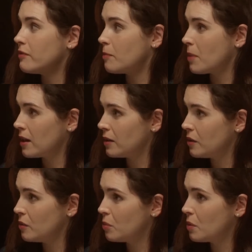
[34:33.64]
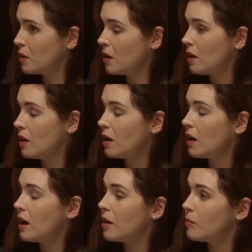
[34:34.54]
feedback loop,
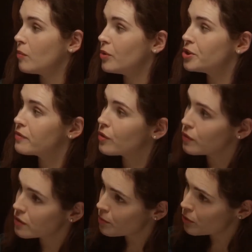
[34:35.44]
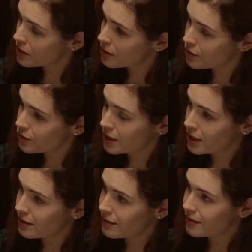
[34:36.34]
which, of course, the porn
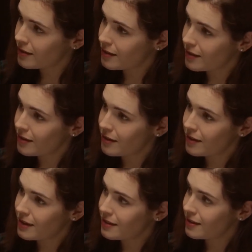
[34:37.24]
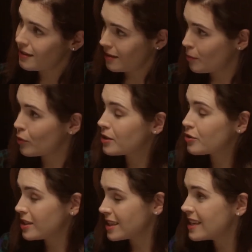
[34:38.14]
industry
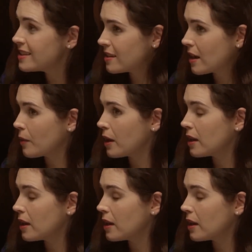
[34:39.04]
intends it that way.